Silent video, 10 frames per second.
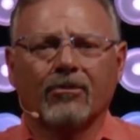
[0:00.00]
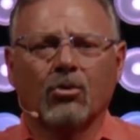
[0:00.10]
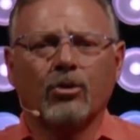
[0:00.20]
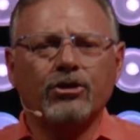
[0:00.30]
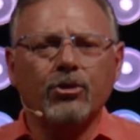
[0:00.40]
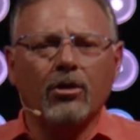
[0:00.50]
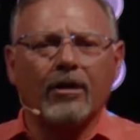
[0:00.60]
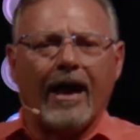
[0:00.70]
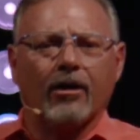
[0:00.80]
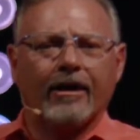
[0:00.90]
When you
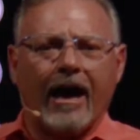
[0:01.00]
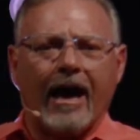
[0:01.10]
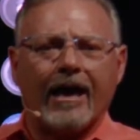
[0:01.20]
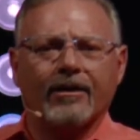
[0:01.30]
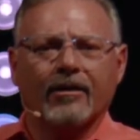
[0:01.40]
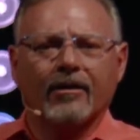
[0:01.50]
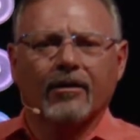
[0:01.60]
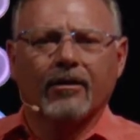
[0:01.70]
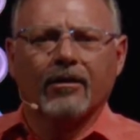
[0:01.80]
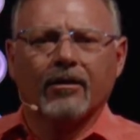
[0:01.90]
allow God,
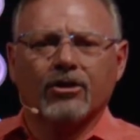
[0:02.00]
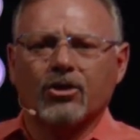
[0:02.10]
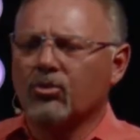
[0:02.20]
to